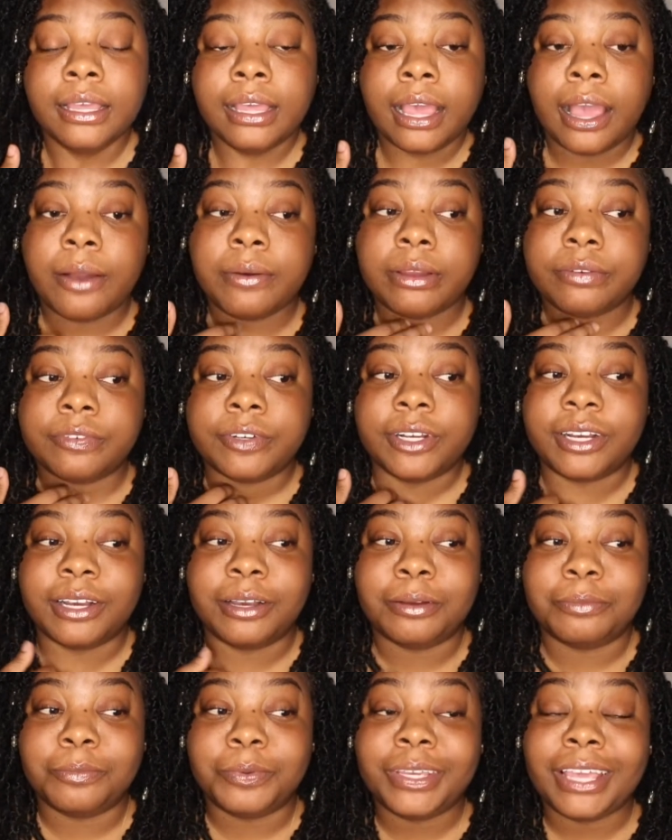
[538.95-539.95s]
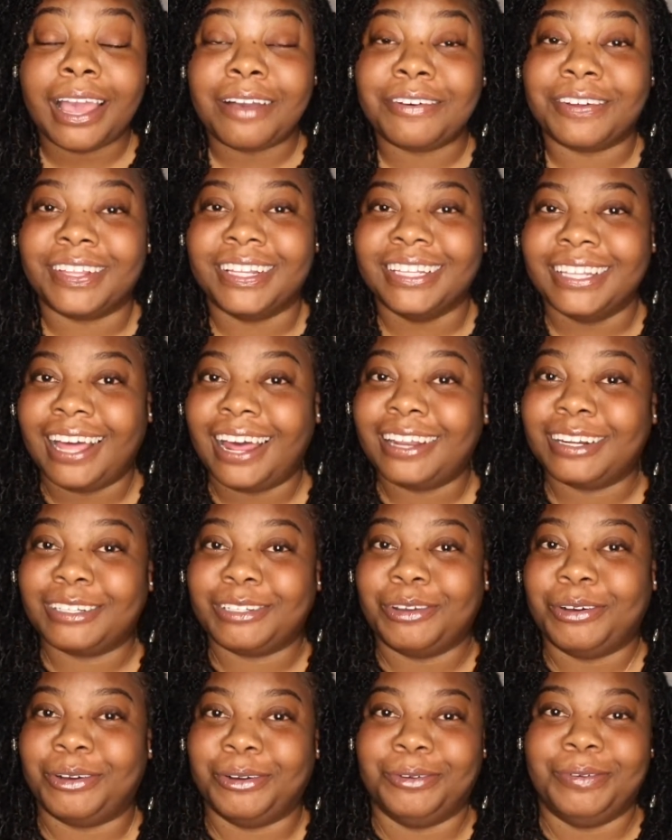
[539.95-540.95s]
However, we have a lot of
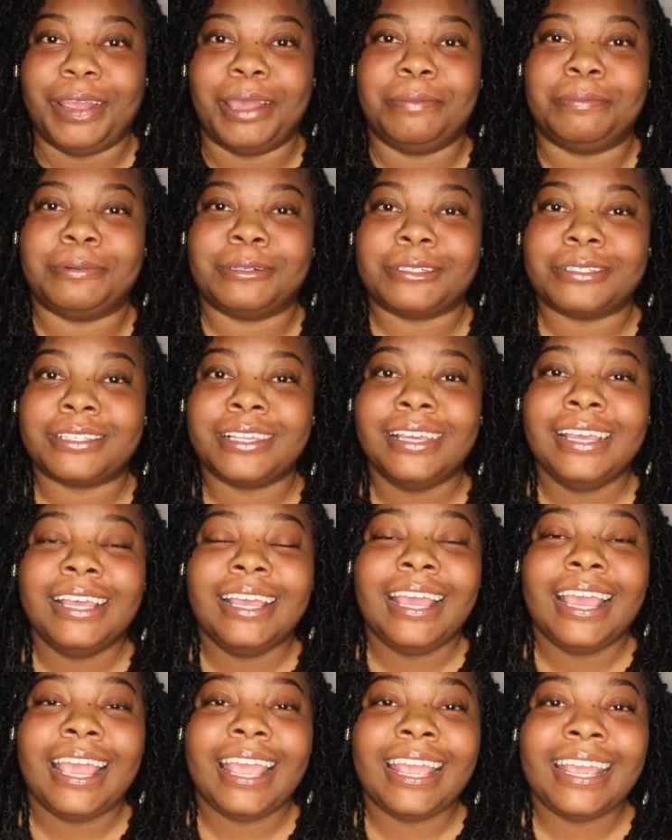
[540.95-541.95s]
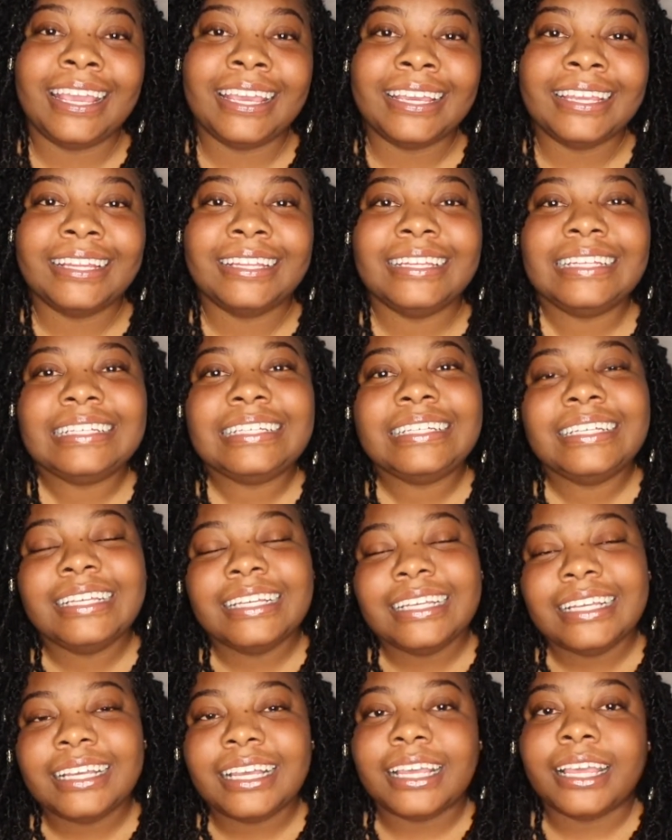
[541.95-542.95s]
local rappers, and
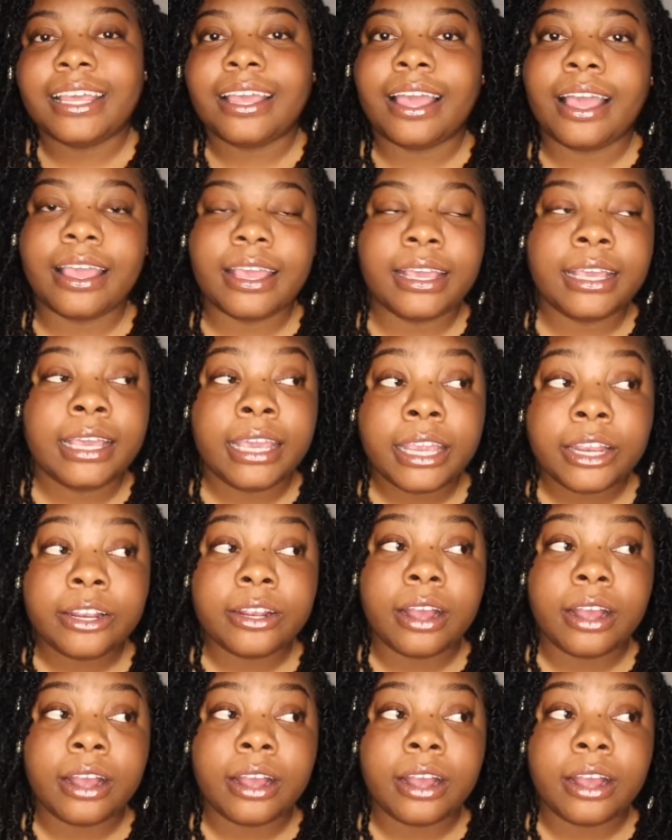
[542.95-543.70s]
here,